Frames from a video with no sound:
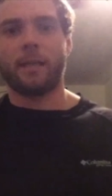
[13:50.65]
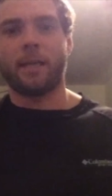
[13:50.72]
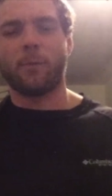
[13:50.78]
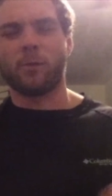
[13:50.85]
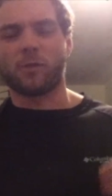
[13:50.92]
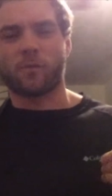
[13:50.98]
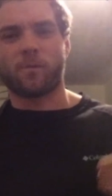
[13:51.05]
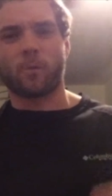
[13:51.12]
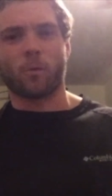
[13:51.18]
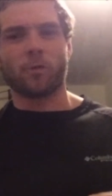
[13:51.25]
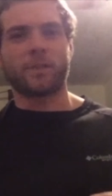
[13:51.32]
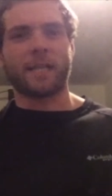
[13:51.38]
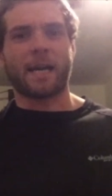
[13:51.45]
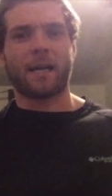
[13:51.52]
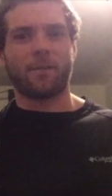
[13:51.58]
It was
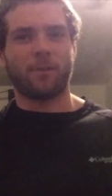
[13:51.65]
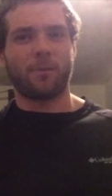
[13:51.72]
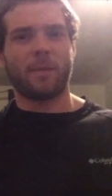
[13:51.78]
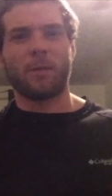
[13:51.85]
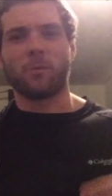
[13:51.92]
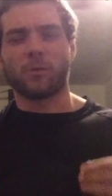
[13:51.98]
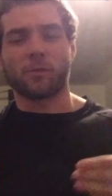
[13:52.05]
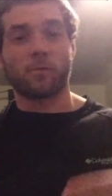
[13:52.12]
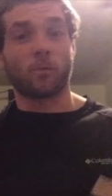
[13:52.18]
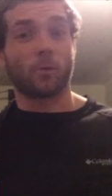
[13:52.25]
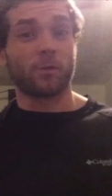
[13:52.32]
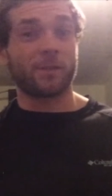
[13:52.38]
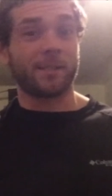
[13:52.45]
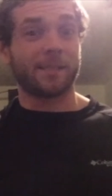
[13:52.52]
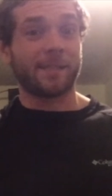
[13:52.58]
forced out of him. He was
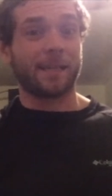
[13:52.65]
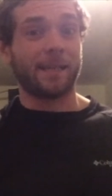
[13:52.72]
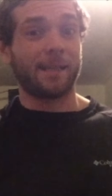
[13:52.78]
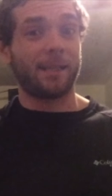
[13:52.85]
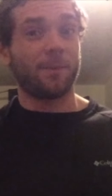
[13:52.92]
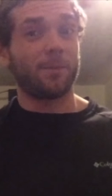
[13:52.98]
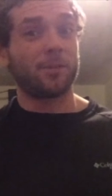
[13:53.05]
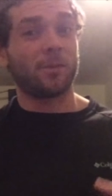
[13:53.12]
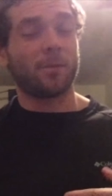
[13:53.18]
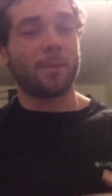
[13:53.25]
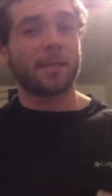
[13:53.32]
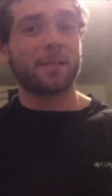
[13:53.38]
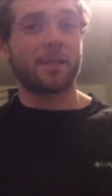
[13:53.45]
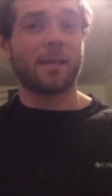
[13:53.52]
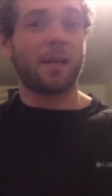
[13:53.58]
forced to sign them. So the
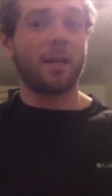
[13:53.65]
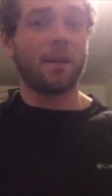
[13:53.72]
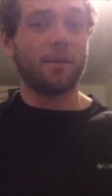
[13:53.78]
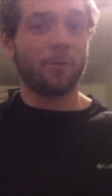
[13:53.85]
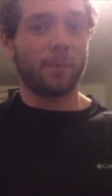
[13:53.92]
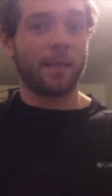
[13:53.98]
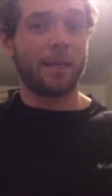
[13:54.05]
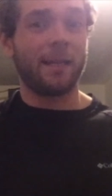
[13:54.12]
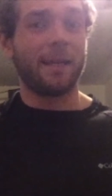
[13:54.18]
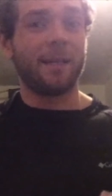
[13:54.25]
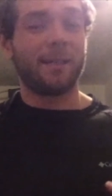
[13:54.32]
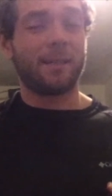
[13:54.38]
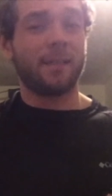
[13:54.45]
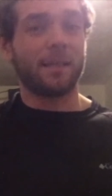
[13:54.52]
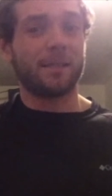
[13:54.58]
Mexican government
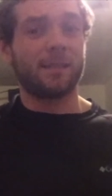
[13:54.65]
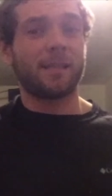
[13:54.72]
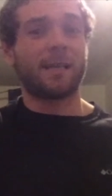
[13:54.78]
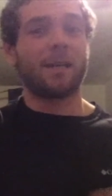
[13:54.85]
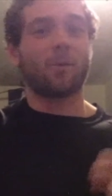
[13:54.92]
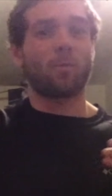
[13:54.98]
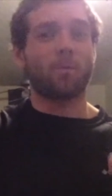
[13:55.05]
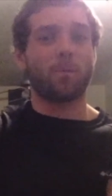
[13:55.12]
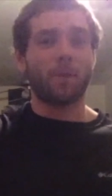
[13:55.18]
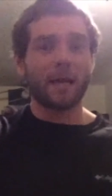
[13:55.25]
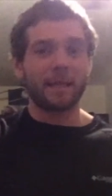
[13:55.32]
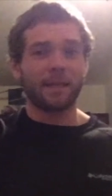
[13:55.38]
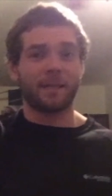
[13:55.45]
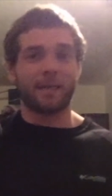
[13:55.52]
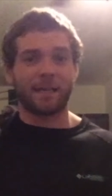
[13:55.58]
does not
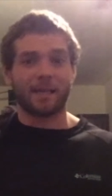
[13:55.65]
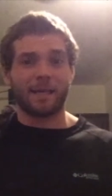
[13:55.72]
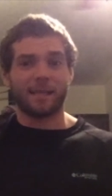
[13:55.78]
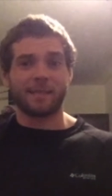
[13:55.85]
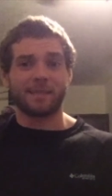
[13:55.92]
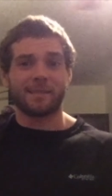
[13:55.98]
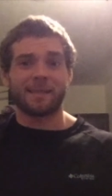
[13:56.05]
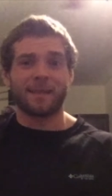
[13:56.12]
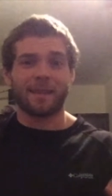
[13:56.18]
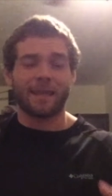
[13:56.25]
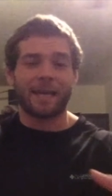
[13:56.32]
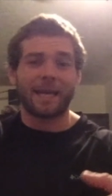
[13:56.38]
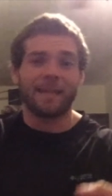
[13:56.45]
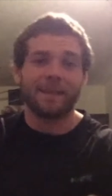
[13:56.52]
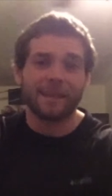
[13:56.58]
recognize
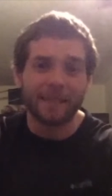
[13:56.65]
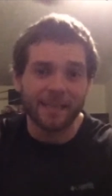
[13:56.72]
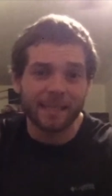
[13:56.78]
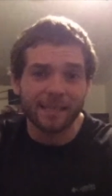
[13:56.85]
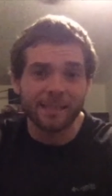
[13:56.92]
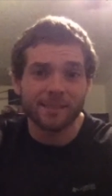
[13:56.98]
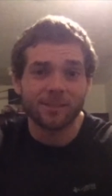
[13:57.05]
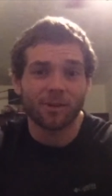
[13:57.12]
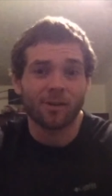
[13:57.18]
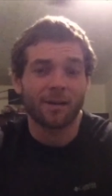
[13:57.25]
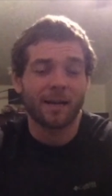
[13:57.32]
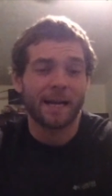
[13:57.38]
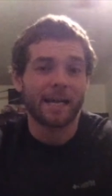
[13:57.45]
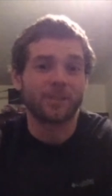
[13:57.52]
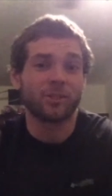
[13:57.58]
that these are
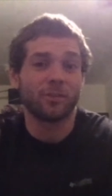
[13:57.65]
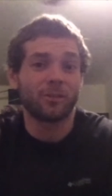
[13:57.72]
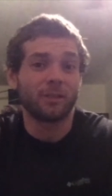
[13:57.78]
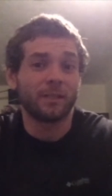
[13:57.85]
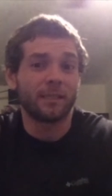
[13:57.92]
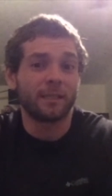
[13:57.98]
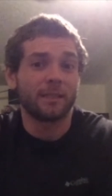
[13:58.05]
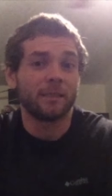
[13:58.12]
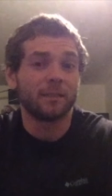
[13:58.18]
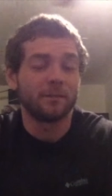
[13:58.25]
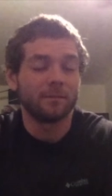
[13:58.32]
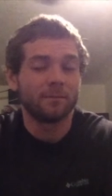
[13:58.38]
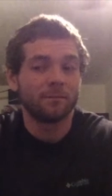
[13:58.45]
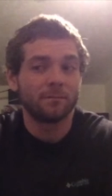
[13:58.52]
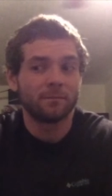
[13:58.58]
actually
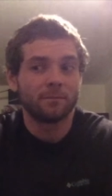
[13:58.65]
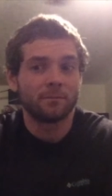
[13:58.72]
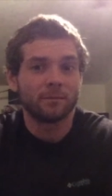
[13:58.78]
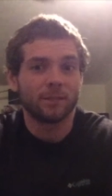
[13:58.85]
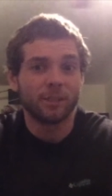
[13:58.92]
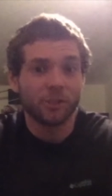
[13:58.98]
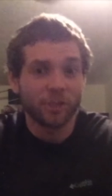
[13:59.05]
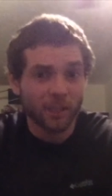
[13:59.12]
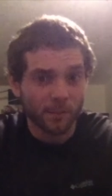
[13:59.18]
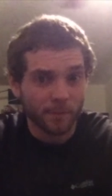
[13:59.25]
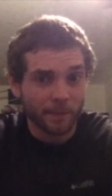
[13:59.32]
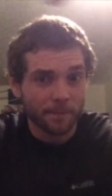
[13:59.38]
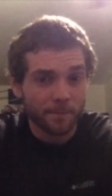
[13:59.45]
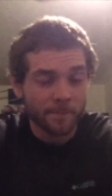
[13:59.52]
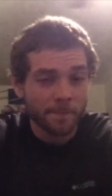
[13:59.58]

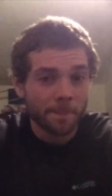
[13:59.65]
legitimate.